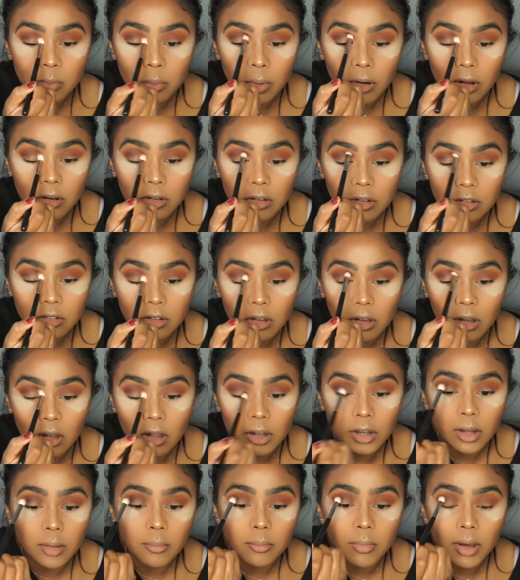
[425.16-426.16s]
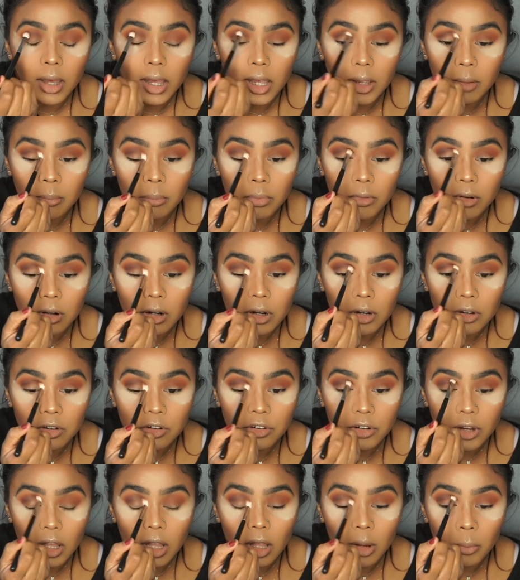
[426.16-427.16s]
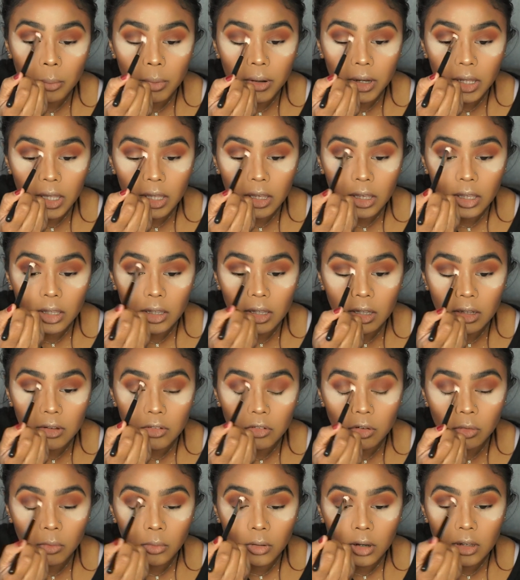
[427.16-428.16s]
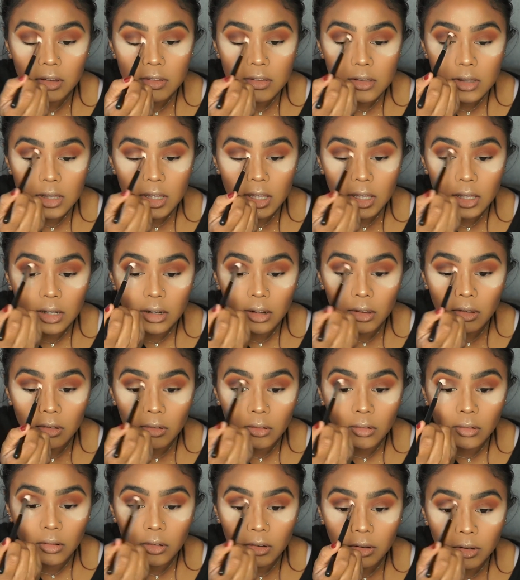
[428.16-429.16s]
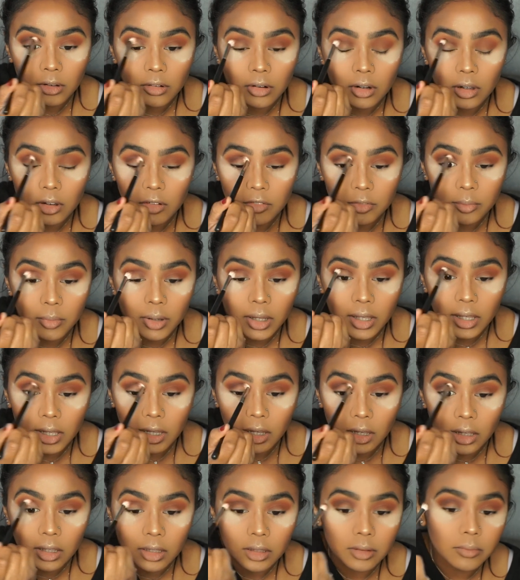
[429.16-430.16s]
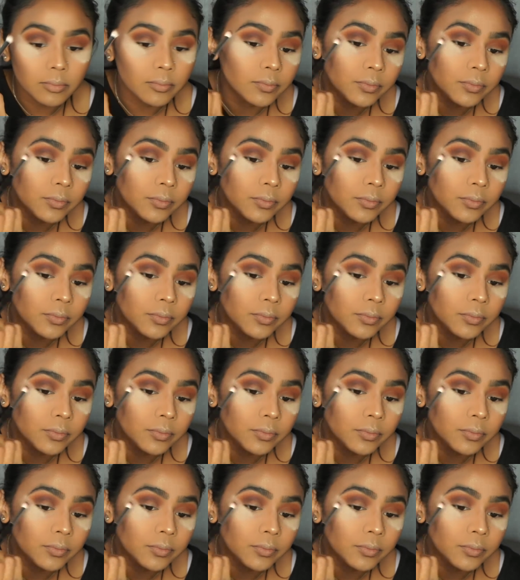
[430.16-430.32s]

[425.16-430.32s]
product on my brush, I'll bring it in towards the inner corner of my eye.